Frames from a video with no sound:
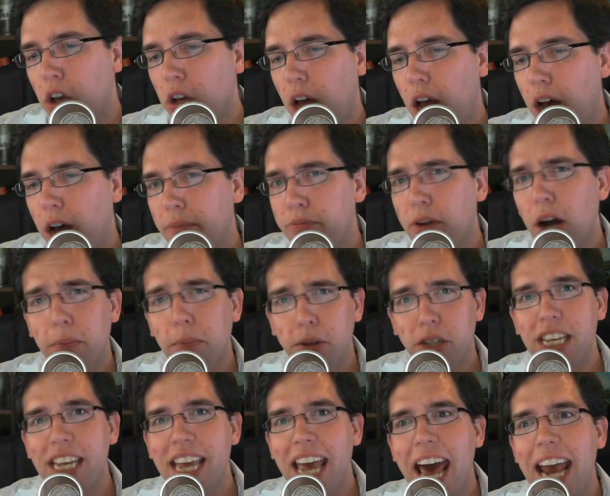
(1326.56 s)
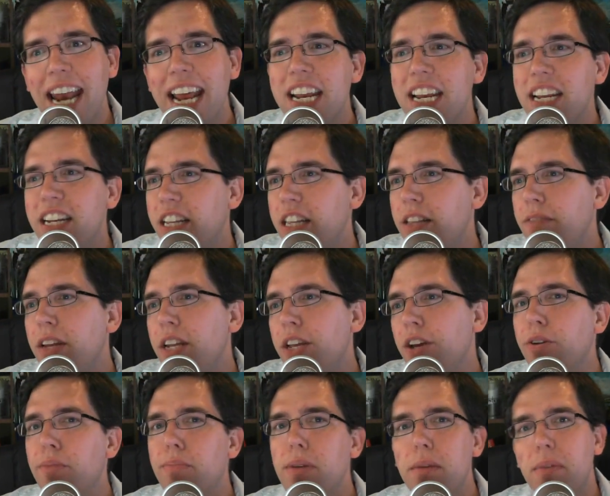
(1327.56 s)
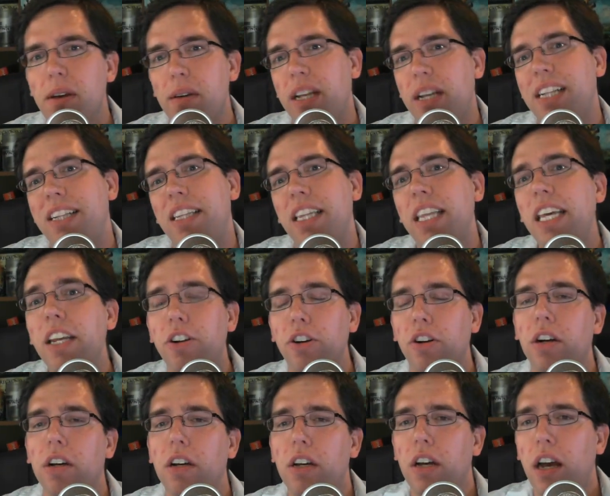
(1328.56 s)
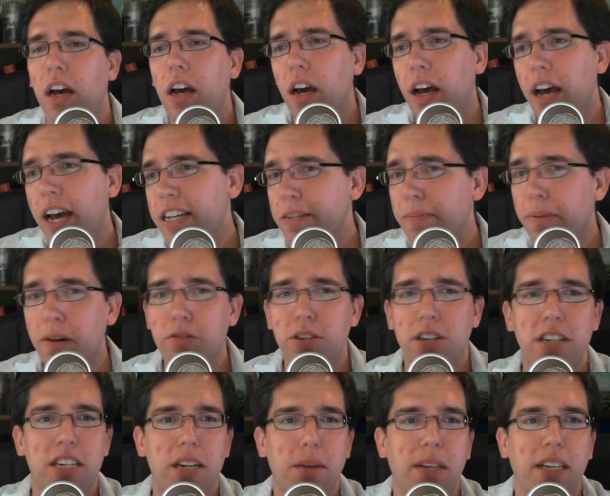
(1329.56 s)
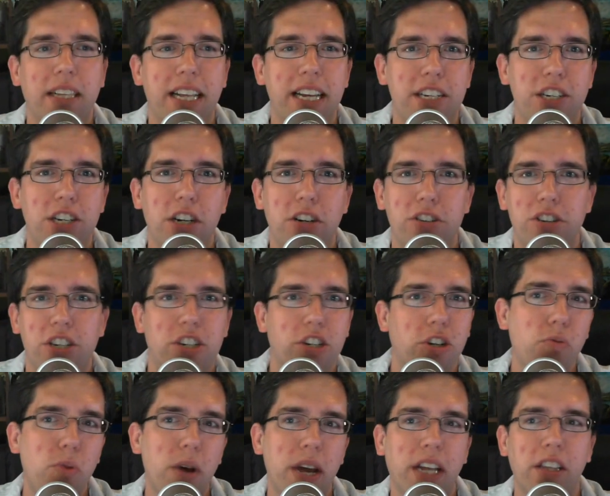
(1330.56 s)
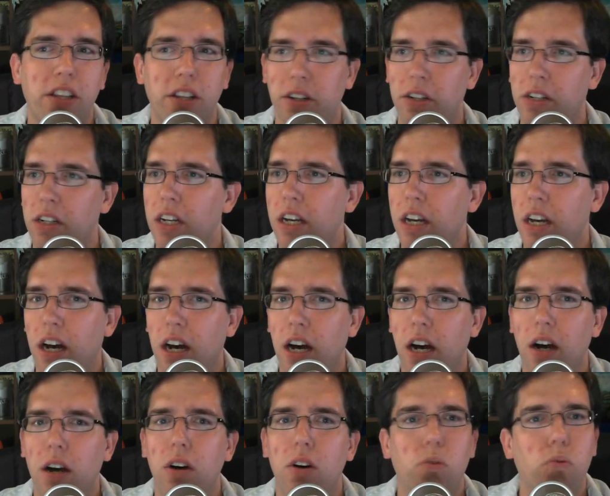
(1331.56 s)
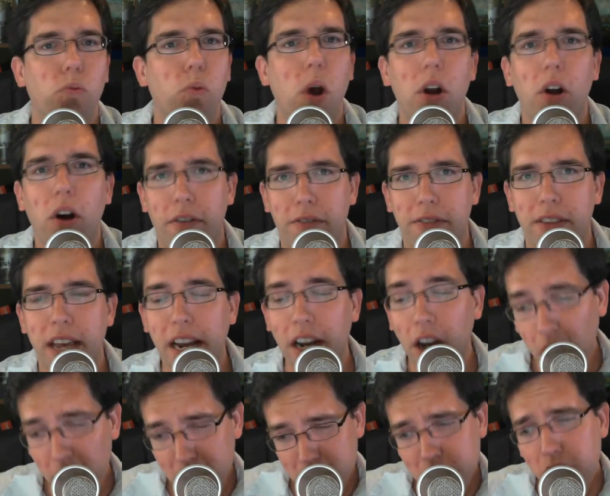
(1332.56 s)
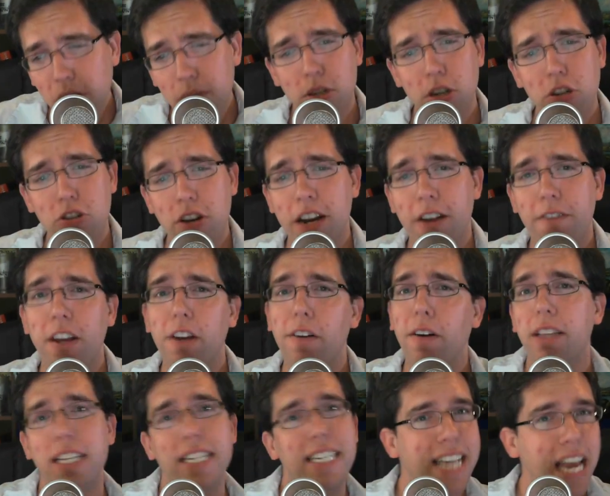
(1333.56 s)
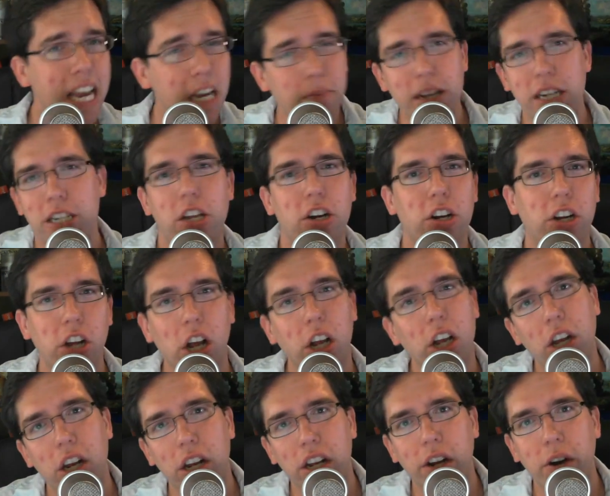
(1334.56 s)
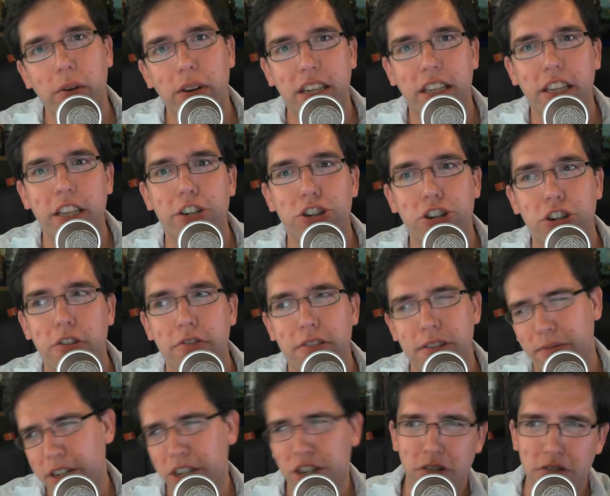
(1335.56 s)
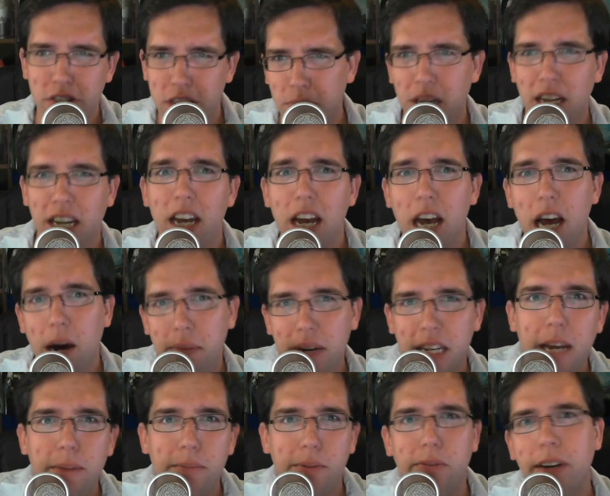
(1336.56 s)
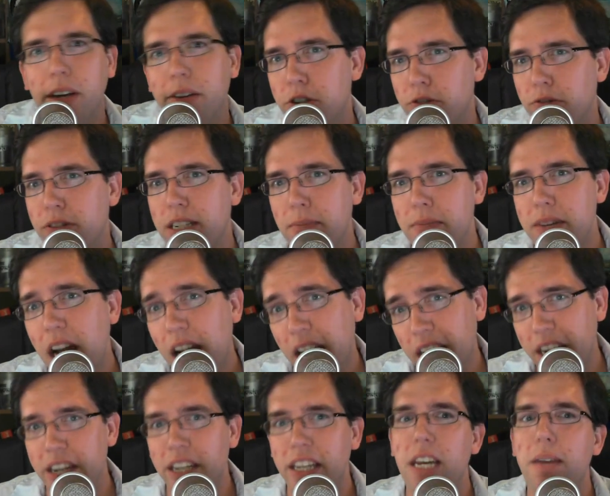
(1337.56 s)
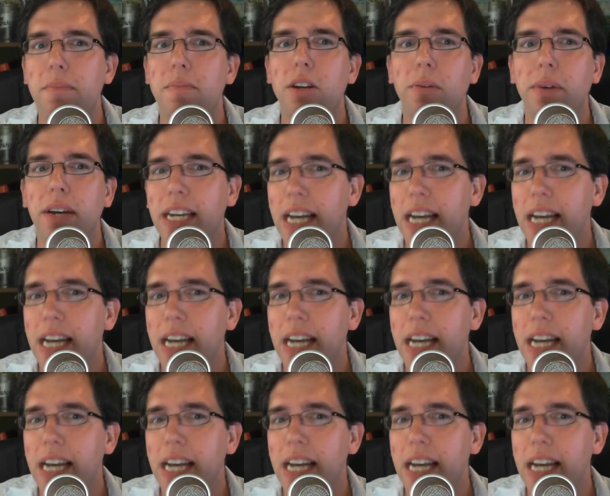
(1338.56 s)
properly edit into the video to be a bit cleaner, as opposed to something that's just a quick little run-off thing. Also, I'm still trying to figure out the segments that are going to go into these shows, and which shows I'm gonna keep doing, which ones I'm not gonna keep doing.